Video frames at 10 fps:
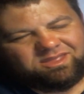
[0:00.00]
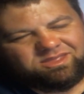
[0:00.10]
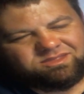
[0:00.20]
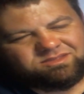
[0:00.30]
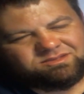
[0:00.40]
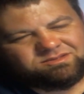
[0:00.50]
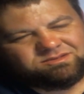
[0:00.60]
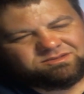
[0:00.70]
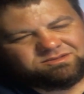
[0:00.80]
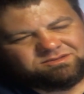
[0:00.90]
If you
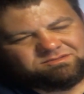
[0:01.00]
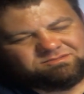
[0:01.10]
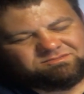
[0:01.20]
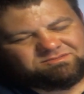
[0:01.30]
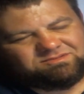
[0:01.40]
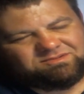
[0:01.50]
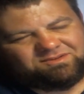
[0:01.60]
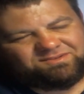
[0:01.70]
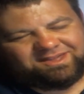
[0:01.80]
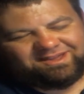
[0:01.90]
just want to take a
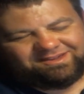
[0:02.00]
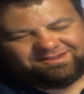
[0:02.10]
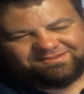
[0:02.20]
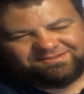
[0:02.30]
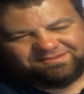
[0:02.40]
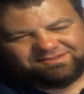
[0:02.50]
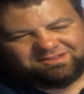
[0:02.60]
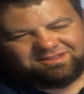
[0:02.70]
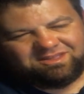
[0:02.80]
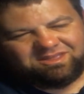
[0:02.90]
college course,
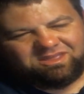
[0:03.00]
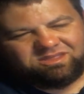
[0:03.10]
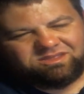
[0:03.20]
2 days a week.